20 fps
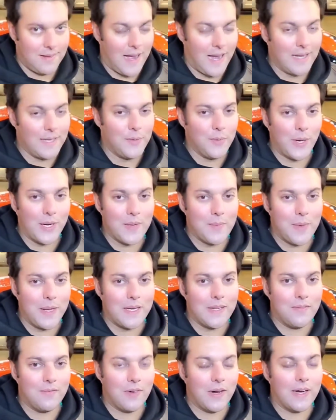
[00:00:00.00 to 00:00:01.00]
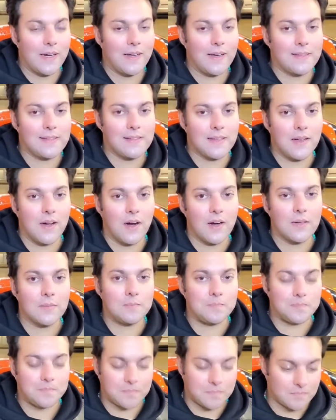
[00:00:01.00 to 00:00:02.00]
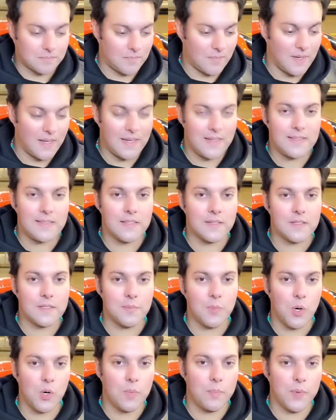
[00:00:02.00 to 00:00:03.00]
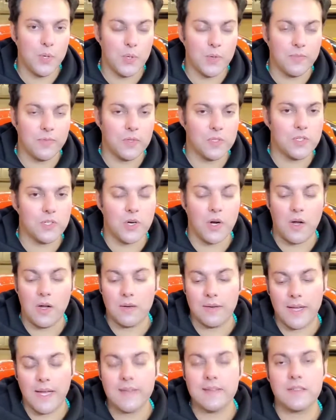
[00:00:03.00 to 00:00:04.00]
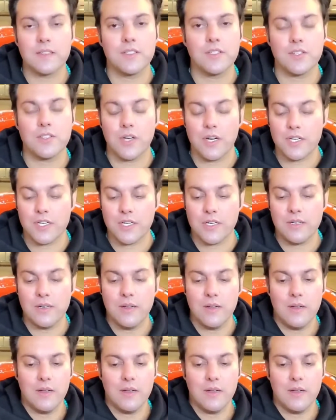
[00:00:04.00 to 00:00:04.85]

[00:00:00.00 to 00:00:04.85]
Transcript: highly recommend it, very nice cigar easy to smoke, beautiful draw, nice construction.